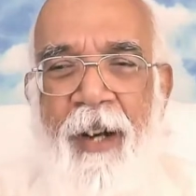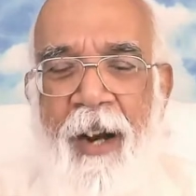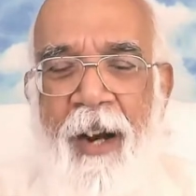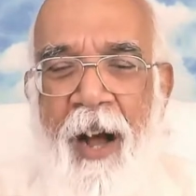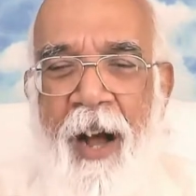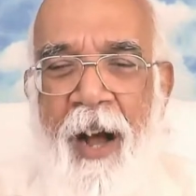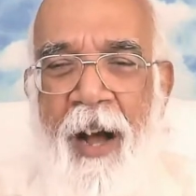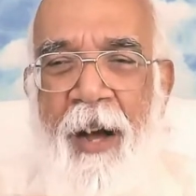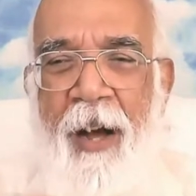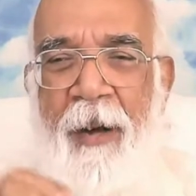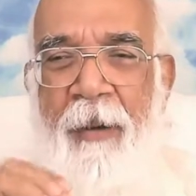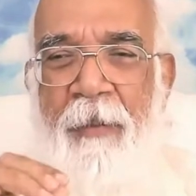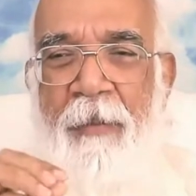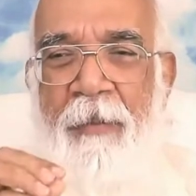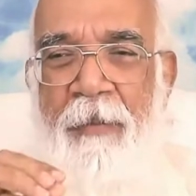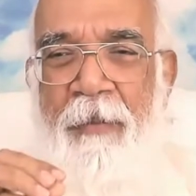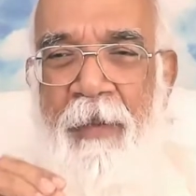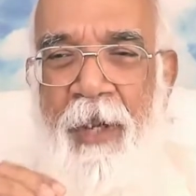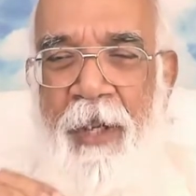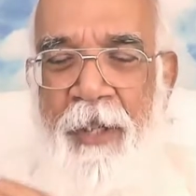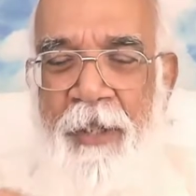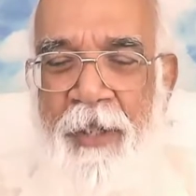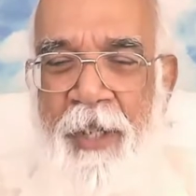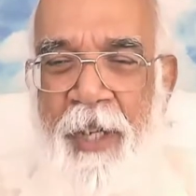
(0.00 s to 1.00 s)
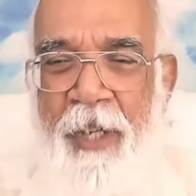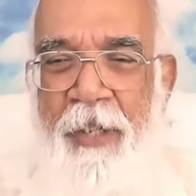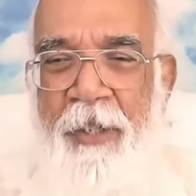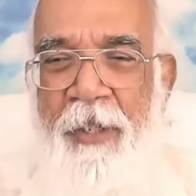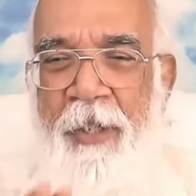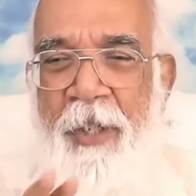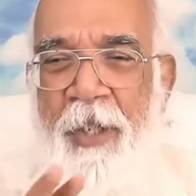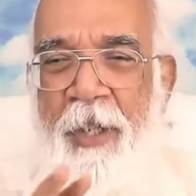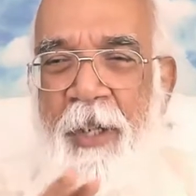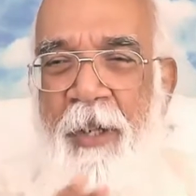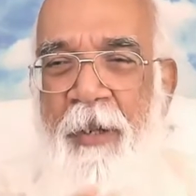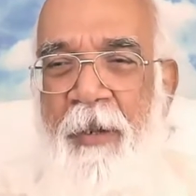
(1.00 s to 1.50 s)
calm,
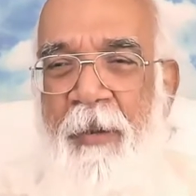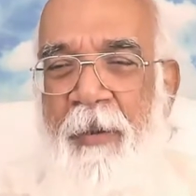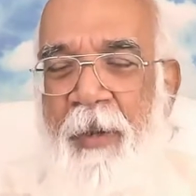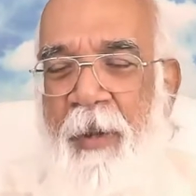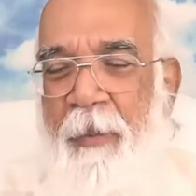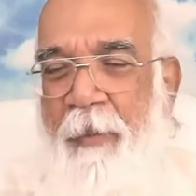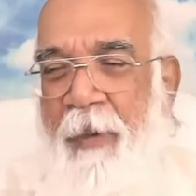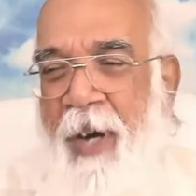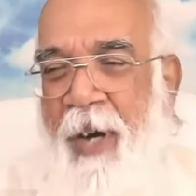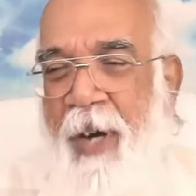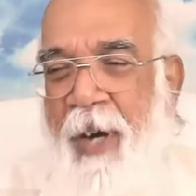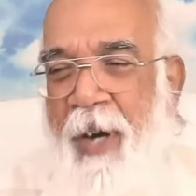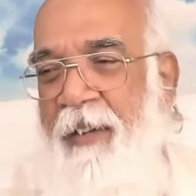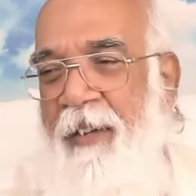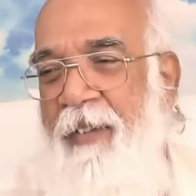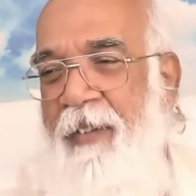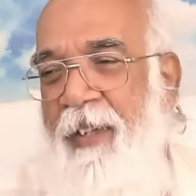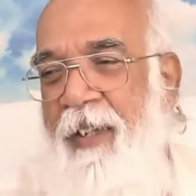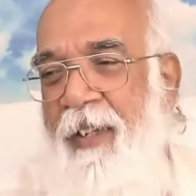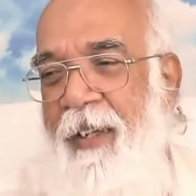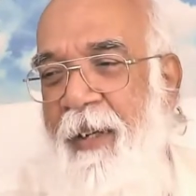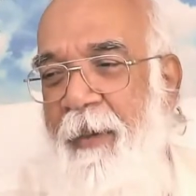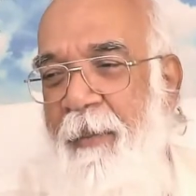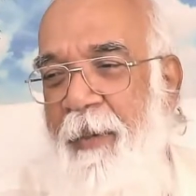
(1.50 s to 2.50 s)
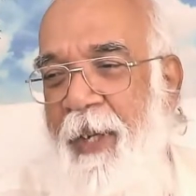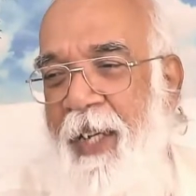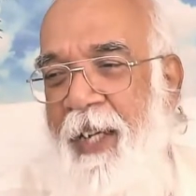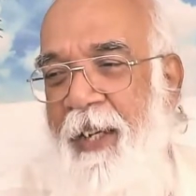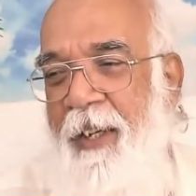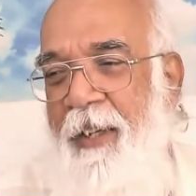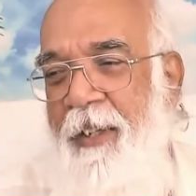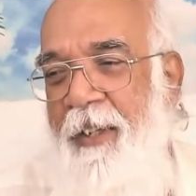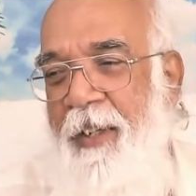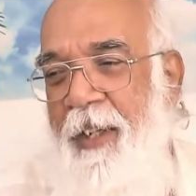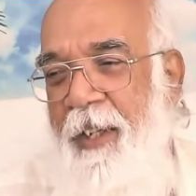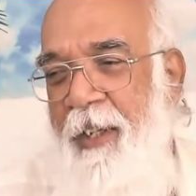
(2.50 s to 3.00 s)
attentive, the mind will
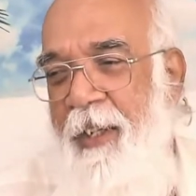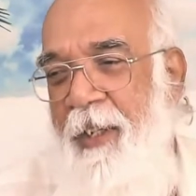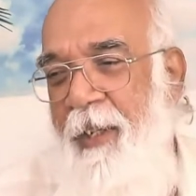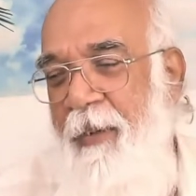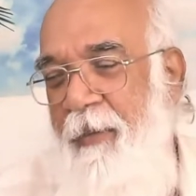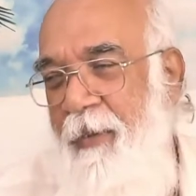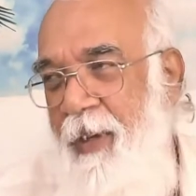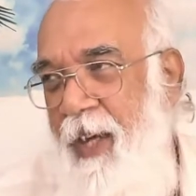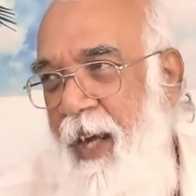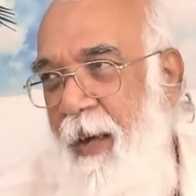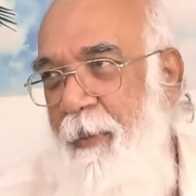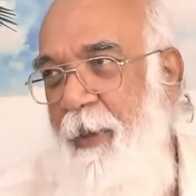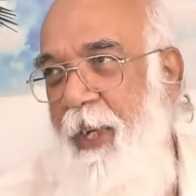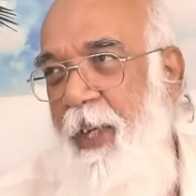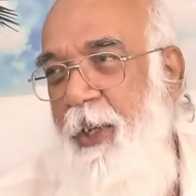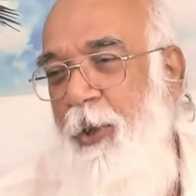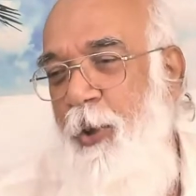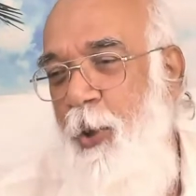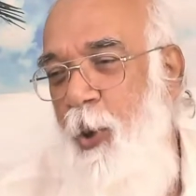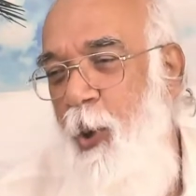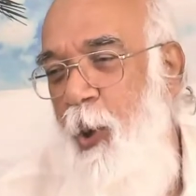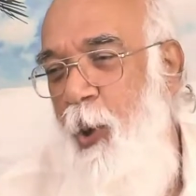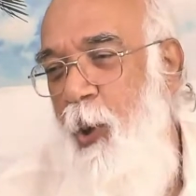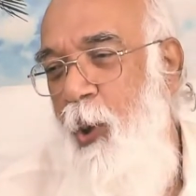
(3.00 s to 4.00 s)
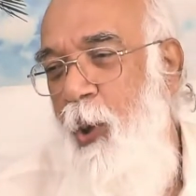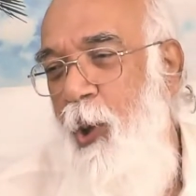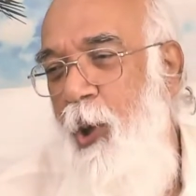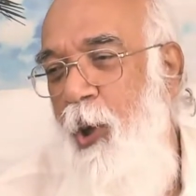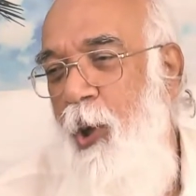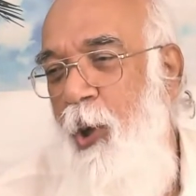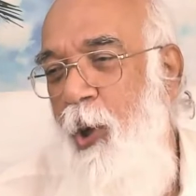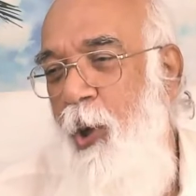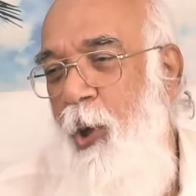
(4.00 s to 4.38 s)
remain attentive. Coming to